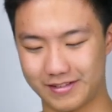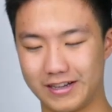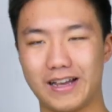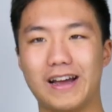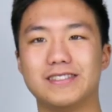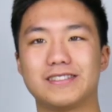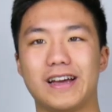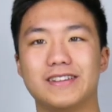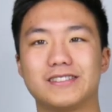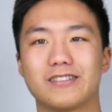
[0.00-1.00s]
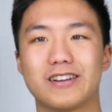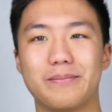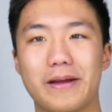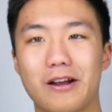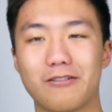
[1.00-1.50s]
okay, I inserted a
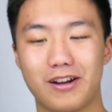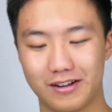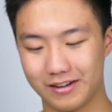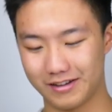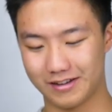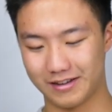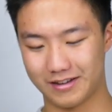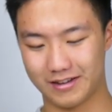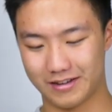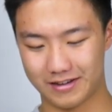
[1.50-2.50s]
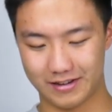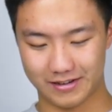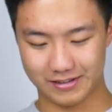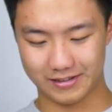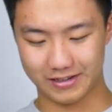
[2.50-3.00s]
pair wrong.
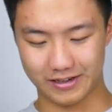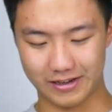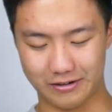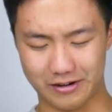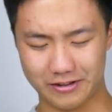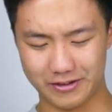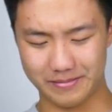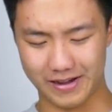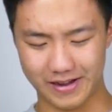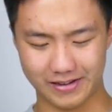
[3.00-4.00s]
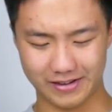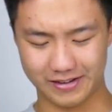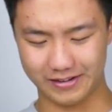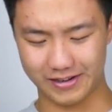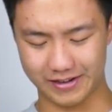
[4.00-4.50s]
Gotta go all the way back.
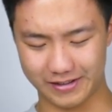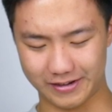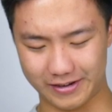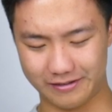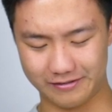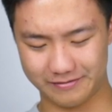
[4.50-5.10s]
Okay, there you go.